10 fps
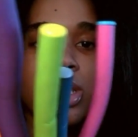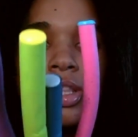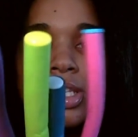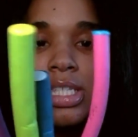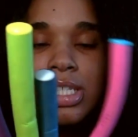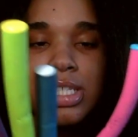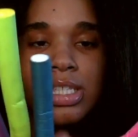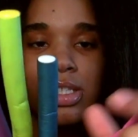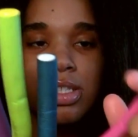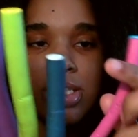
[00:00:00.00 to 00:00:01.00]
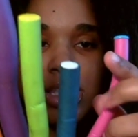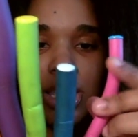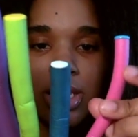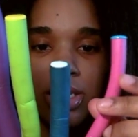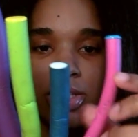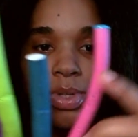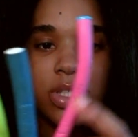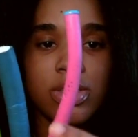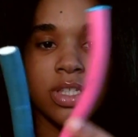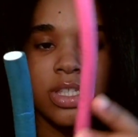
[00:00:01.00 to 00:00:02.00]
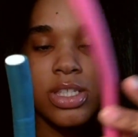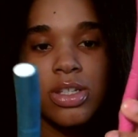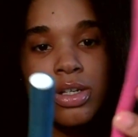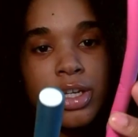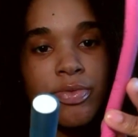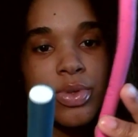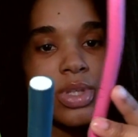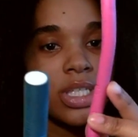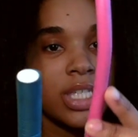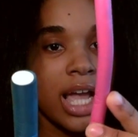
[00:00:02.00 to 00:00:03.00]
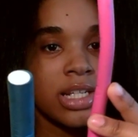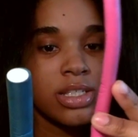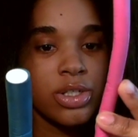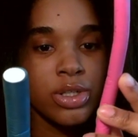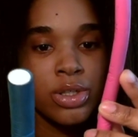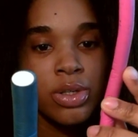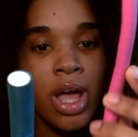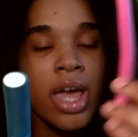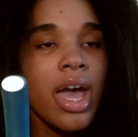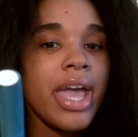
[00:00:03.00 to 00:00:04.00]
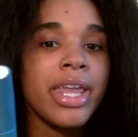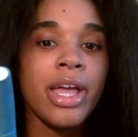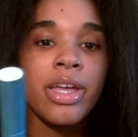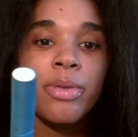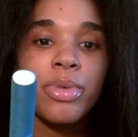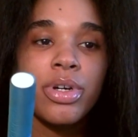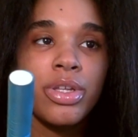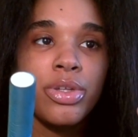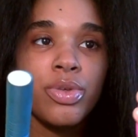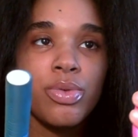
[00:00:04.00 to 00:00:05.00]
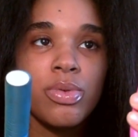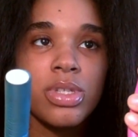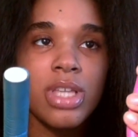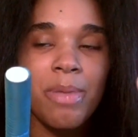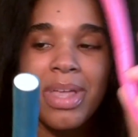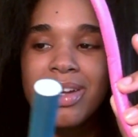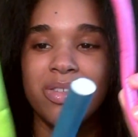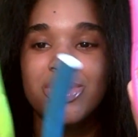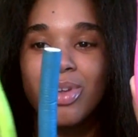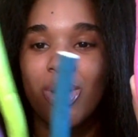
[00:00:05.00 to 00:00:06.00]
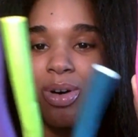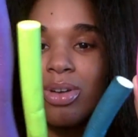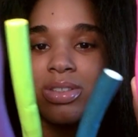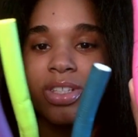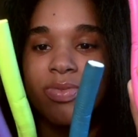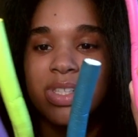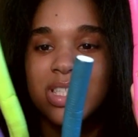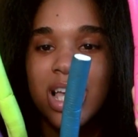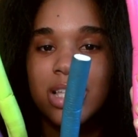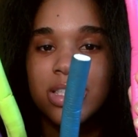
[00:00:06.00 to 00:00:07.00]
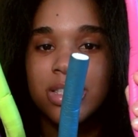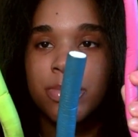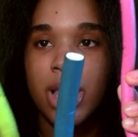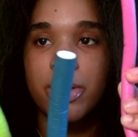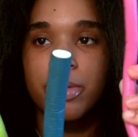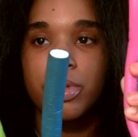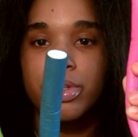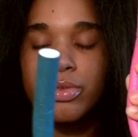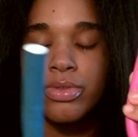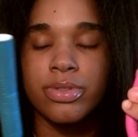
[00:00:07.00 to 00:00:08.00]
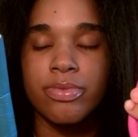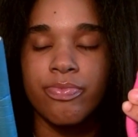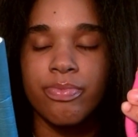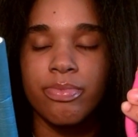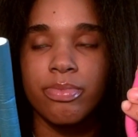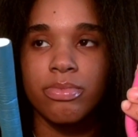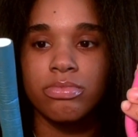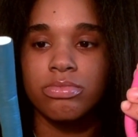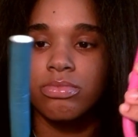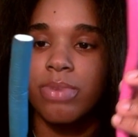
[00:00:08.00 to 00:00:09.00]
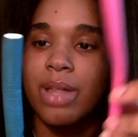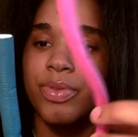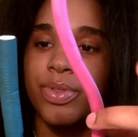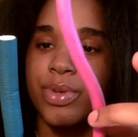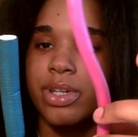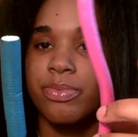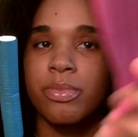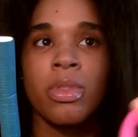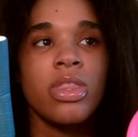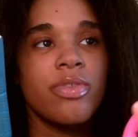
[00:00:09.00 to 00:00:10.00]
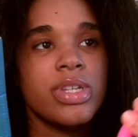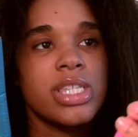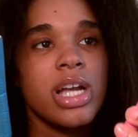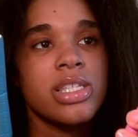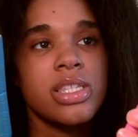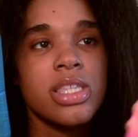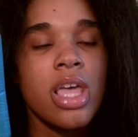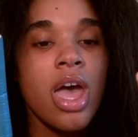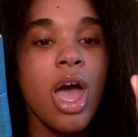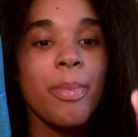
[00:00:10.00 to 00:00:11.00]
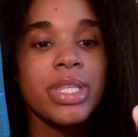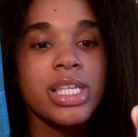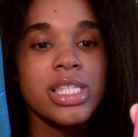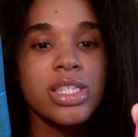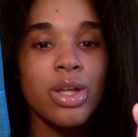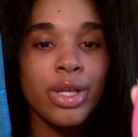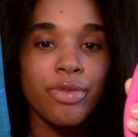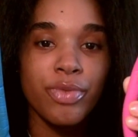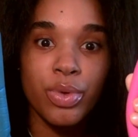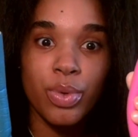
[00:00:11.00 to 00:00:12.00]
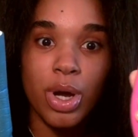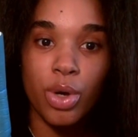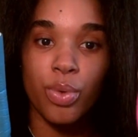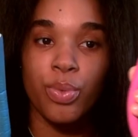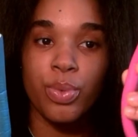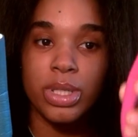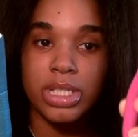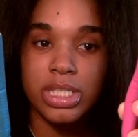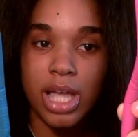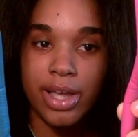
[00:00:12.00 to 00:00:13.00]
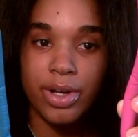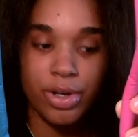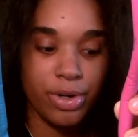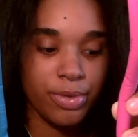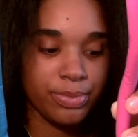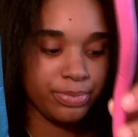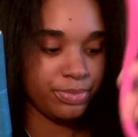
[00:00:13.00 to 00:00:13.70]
this is the skinniest one, so this is going to give you the tightest curl. And I'm not going to use all different sizes, but I am going to use probably 3 different sizes. But this is going to give you a really tight curl,